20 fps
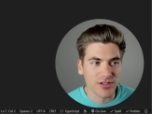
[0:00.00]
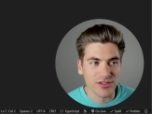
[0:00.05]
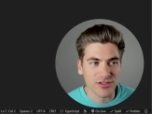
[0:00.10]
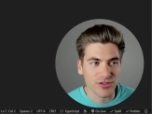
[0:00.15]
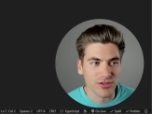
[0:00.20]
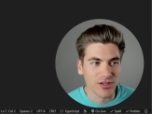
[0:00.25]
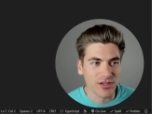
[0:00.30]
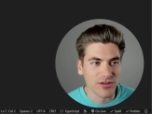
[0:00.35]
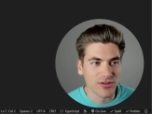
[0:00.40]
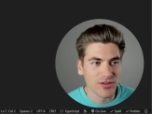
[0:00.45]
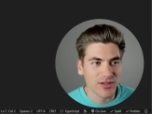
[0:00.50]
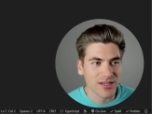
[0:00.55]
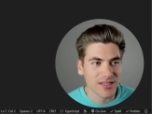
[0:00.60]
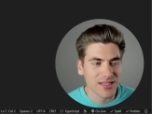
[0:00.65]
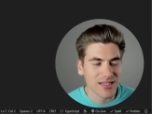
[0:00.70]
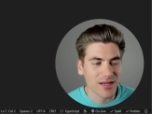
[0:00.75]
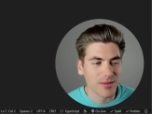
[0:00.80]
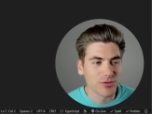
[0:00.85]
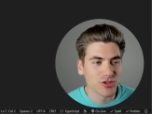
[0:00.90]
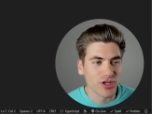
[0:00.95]
So here you can see
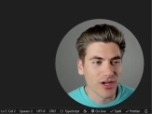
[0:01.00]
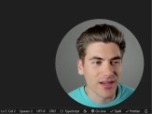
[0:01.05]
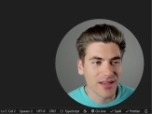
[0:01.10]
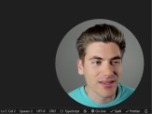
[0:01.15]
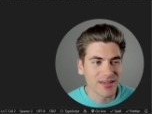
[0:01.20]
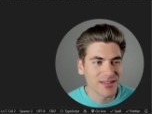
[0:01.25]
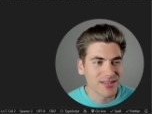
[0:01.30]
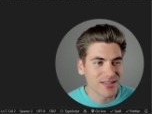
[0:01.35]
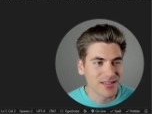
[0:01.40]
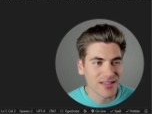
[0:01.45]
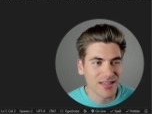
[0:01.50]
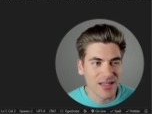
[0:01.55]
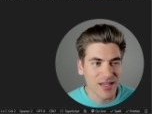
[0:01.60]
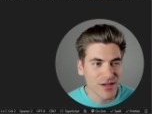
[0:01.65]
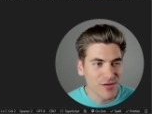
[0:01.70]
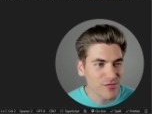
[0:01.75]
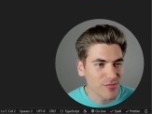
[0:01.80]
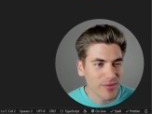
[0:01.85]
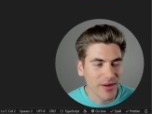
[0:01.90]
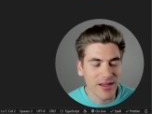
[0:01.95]
I'm checking to see
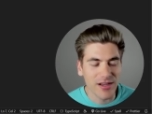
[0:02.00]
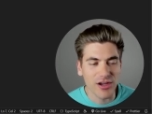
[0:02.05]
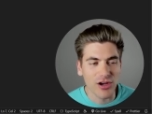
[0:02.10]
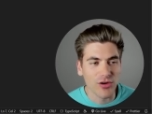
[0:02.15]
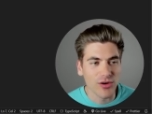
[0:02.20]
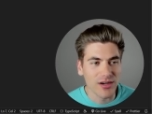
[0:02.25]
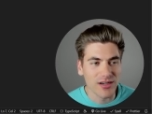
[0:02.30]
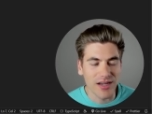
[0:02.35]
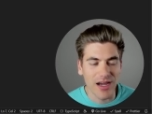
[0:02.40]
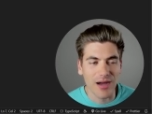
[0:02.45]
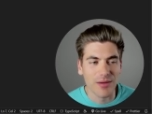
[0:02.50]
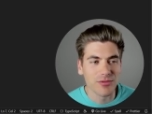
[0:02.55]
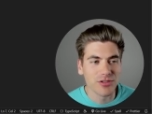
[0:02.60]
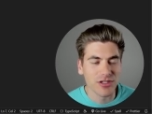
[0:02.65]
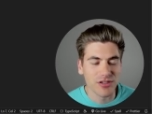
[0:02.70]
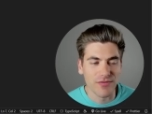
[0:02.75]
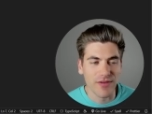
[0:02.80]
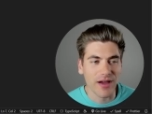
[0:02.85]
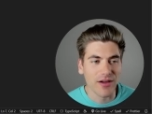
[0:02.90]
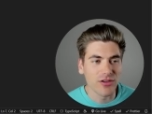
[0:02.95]
if my current object
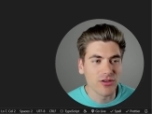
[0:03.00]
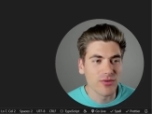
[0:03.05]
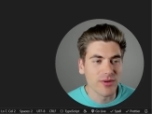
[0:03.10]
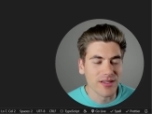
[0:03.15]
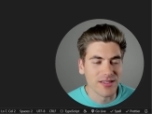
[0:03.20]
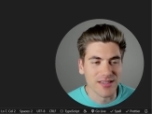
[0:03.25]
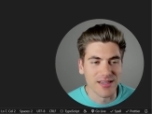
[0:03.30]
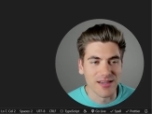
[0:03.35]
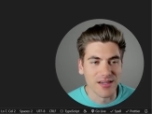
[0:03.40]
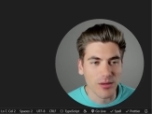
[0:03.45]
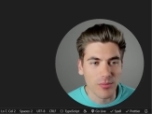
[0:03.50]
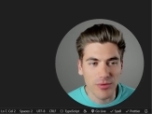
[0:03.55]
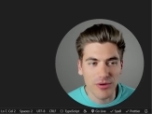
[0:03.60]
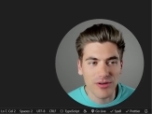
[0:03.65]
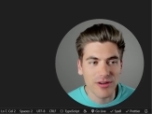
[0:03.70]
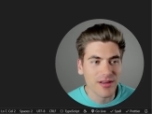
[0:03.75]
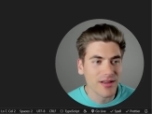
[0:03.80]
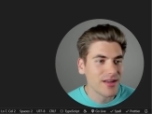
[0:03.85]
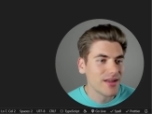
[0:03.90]
value is a number,